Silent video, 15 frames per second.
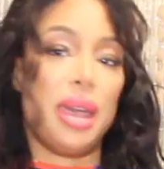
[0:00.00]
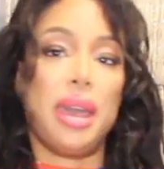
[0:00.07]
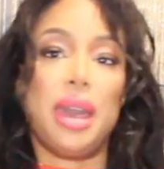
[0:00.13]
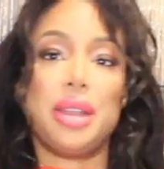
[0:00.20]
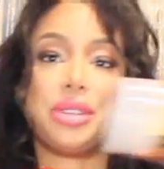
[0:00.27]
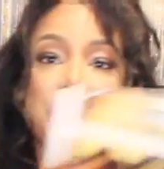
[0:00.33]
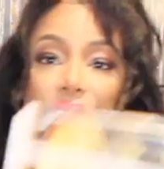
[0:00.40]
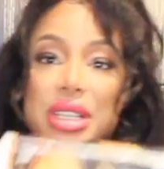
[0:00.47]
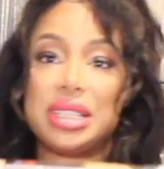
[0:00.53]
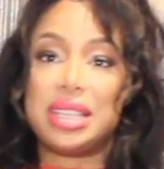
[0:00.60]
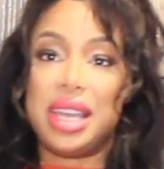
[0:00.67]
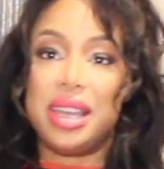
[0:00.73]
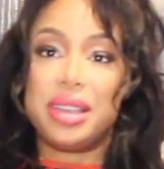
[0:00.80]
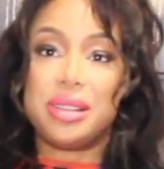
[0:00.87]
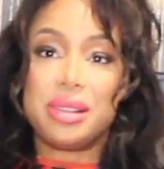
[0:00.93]
and you're going to
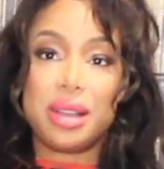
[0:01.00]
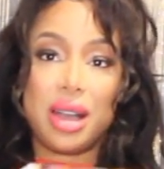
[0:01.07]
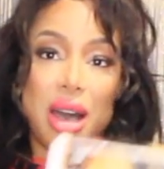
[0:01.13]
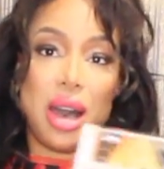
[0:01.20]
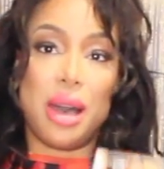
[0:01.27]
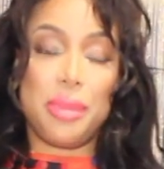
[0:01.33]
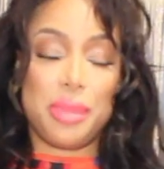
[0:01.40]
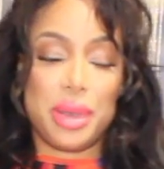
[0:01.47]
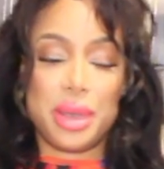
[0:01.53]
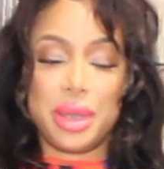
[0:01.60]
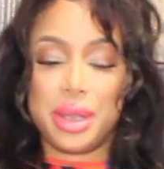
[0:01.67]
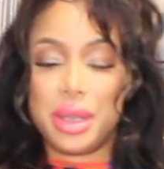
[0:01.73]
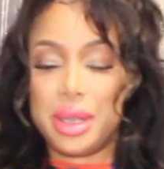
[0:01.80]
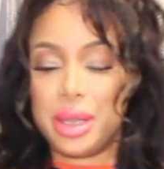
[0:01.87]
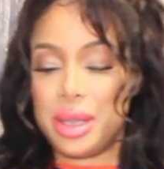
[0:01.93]
take your cup,
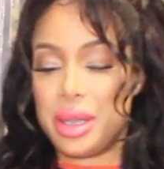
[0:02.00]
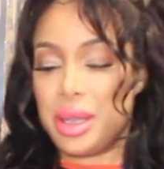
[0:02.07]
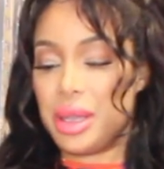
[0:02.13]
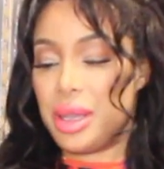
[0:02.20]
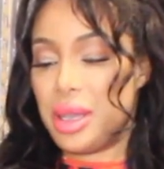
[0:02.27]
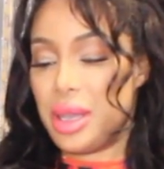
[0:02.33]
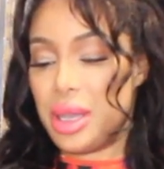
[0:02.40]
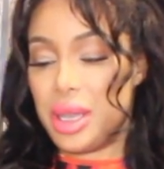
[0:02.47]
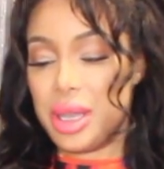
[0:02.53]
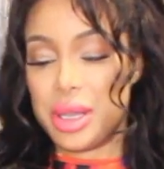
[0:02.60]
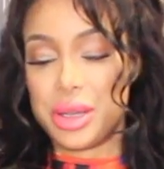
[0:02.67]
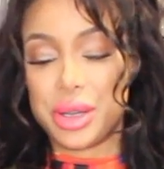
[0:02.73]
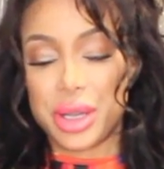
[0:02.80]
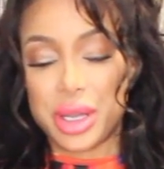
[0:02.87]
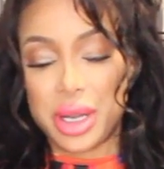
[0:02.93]

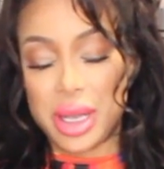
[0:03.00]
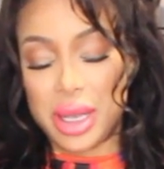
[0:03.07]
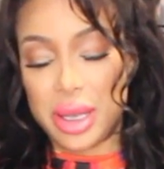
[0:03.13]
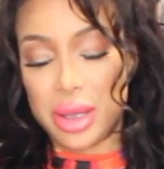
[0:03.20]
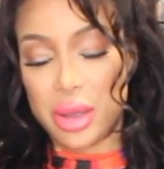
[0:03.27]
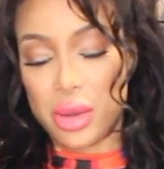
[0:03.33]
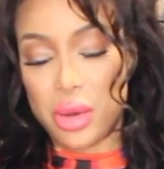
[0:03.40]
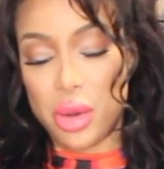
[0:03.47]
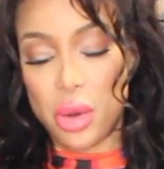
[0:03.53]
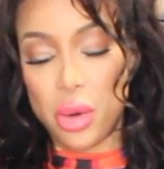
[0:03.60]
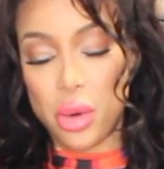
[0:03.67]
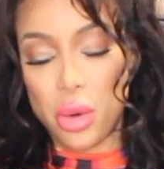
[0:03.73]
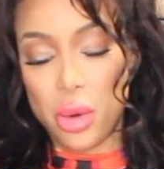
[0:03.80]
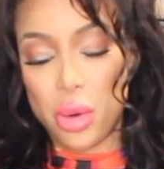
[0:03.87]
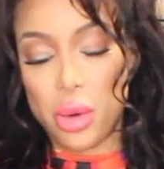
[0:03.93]
you're going to
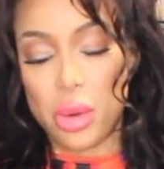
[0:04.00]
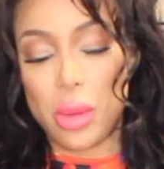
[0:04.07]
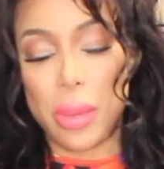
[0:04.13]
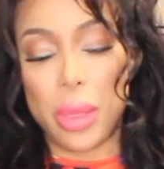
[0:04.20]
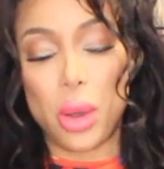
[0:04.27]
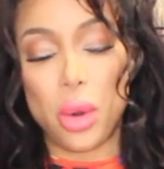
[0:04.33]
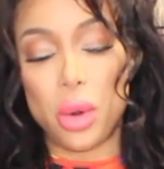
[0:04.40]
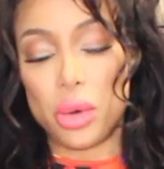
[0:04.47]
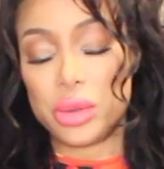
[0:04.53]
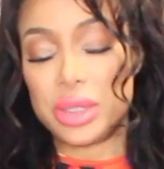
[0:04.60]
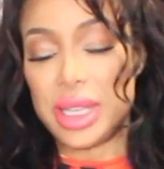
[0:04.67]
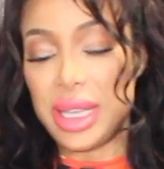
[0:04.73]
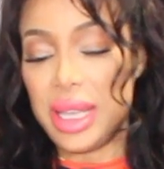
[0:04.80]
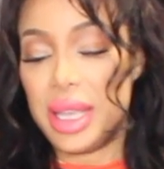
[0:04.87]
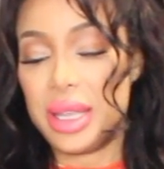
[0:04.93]
hold
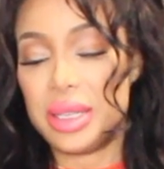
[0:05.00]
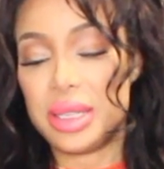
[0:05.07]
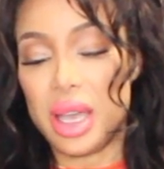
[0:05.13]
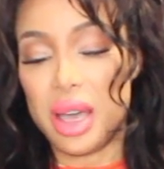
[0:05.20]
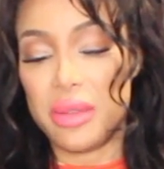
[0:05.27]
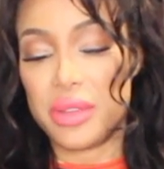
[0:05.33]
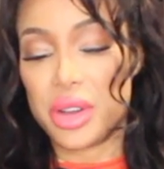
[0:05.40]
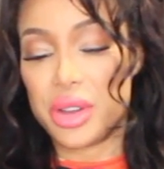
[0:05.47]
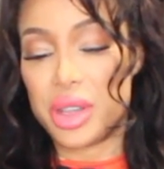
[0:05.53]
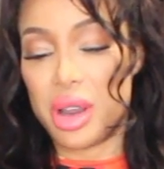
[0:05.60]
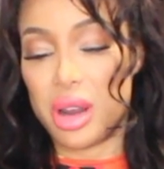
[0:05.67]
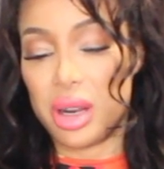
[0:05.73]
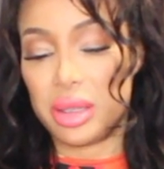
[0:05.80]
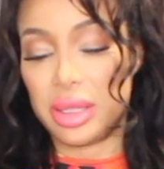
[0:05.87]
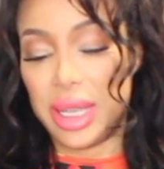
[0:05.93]
the end of your
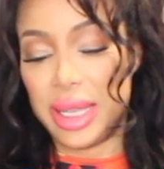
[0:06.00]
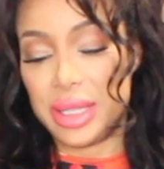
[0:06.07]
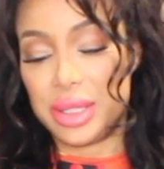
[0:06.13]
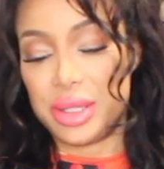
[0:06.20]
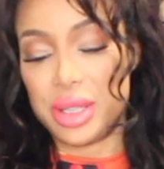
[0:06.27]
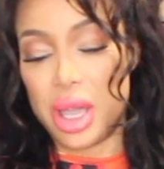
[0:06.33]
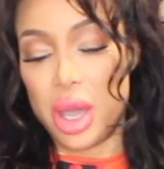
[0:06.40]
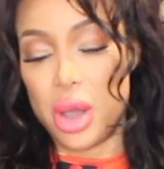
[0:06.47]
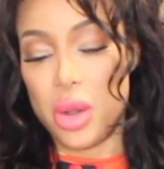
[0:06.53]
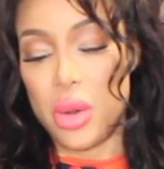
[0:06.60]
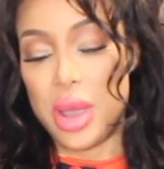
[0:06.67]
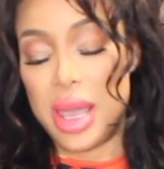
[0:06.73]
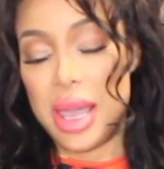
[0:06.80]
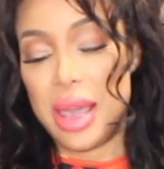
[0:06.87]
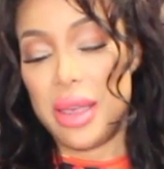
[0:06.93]
yarn like
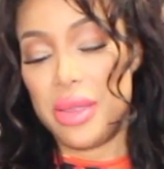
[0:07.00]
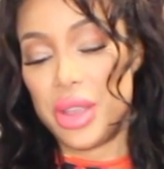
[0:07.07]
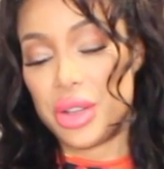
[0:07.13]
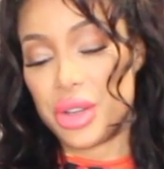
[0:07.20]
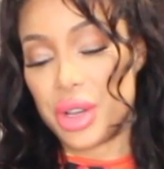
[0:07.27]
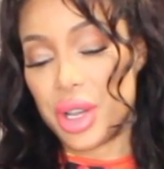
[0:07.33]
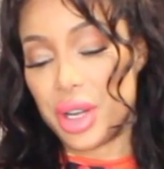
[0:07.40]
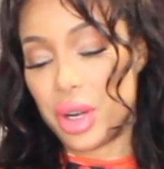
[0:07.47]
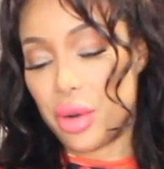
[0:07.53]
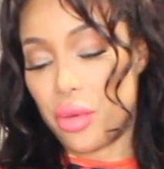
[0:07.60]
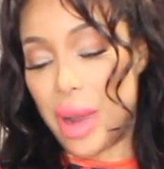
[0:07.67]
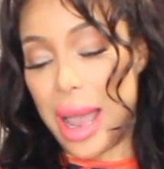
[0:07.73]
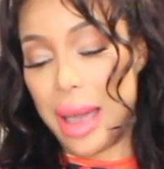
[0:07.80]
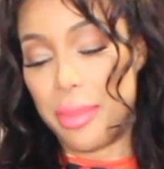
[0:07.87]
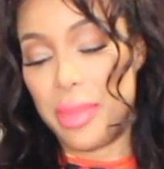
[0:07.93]
so, then you're going to
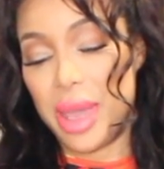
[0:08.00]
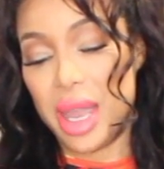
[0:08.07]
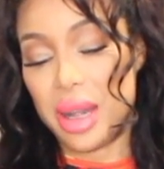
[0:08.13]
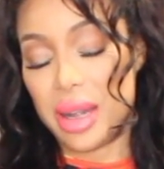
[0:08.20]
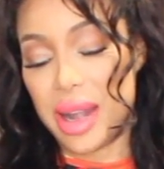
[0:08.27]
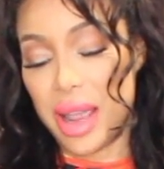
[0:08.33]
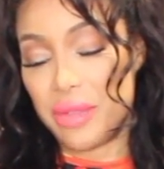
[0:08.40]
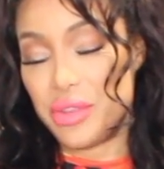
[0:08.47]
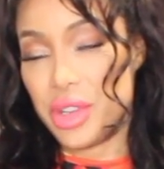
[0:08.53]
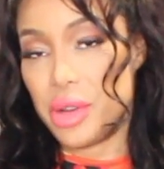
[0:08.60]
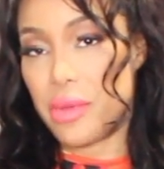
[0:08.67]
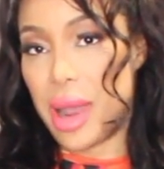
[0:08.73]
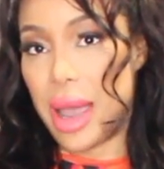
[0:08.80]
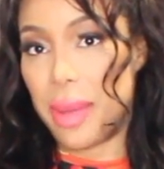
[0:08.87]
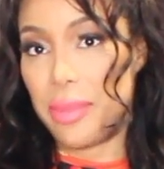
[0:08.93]
wrap it, and after you
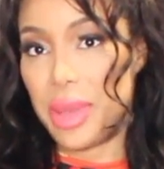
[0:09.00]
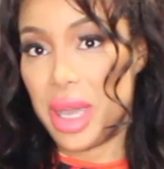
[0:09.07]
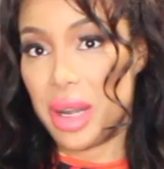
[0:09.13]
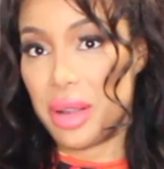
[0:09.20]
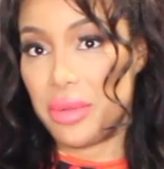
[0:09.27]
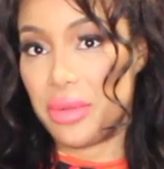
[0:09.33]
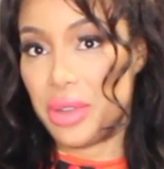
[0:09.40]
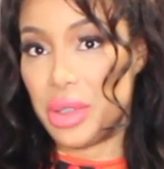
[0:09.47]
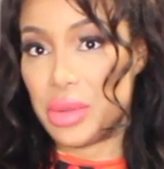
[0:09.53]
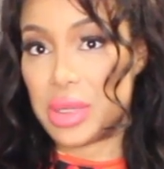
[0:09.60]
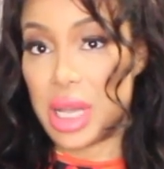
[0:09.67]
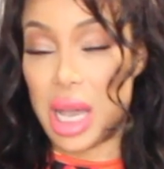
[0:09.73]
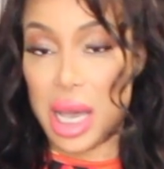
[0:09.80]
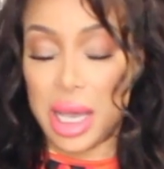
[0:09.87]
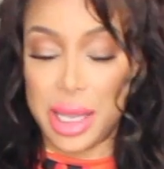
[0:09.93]
wrap it a few
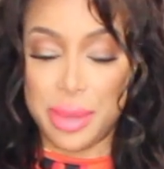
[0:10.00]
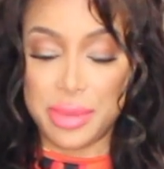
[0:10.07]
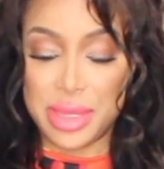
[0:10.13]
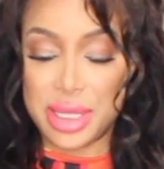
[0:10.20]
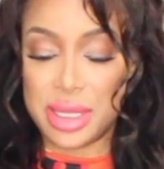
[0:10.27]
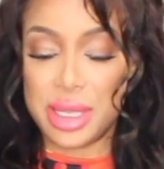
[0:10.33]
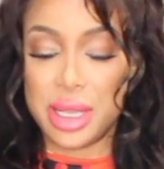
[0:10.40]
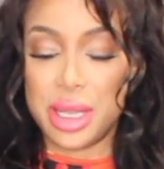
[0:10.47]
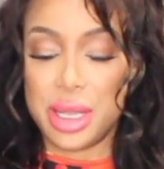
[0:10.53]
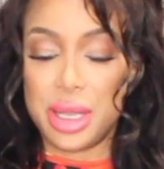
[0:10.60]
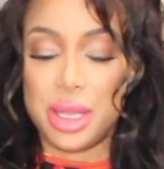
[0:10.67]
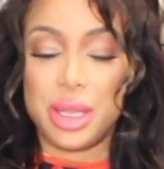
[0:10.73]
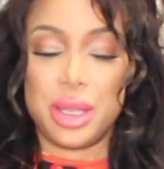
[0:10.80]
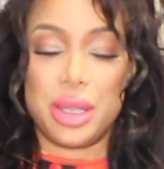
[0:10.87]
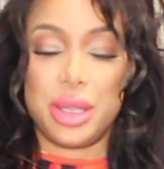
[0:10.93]
times,
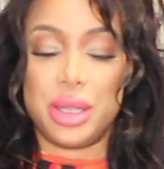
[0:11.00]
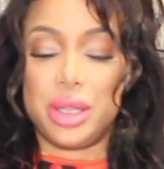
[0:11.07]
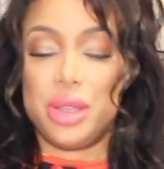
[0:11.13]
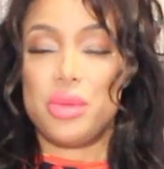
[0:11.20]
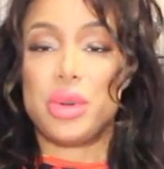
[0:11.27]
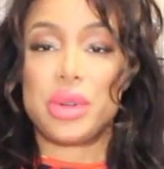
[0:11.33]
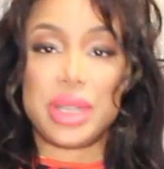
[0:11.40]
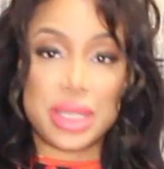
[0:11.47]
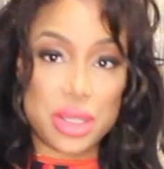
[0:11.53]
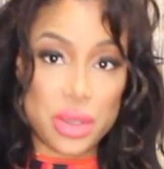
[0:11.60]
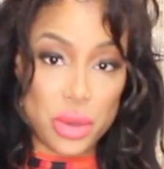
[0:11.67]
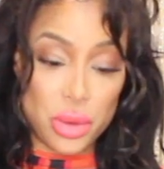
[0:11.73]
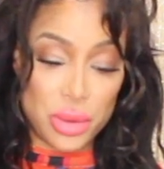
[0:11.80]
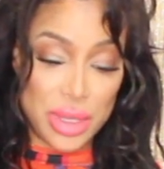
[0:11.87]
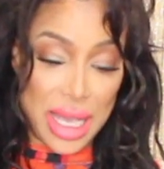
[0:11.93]
you won't need to
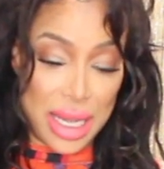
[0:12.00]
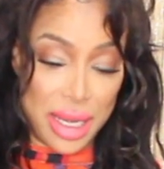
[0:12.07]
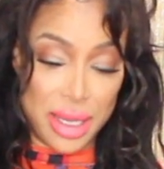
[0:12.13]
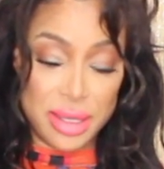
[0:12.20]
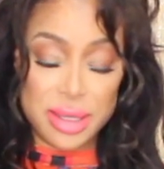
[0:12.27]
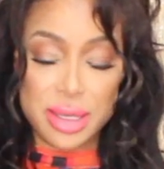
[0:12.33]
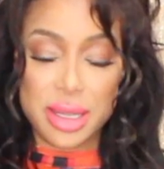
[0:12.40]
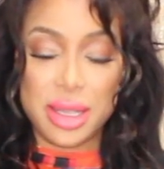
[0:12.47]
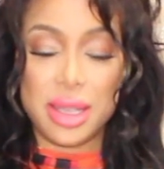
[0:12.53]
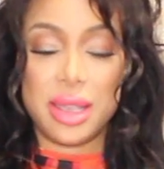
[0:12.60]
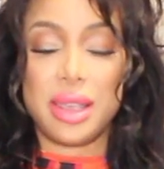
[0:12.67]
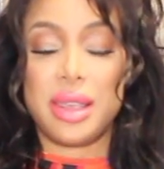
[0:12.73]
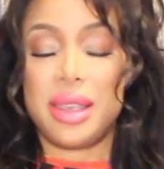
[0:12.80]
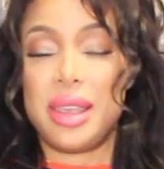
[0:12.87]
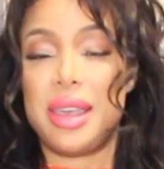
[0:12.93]
hold that end.
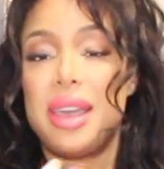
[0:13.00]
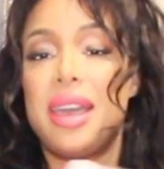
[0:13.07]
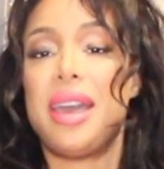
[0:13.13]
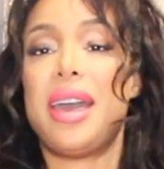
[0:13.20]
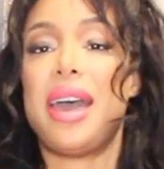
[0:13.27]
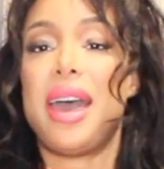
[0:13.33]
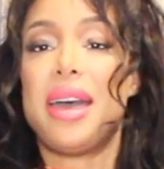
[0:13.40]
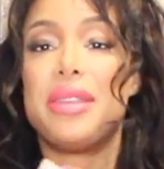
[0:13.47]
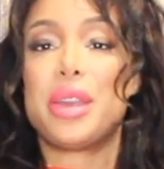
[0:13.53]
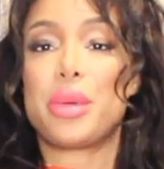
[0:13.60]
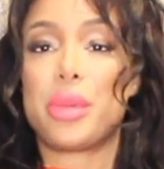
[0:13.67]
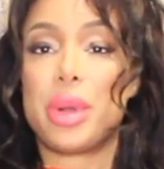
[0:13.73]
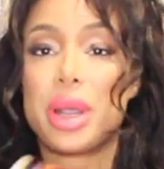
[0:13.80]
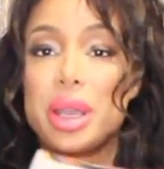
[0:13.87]
And then we're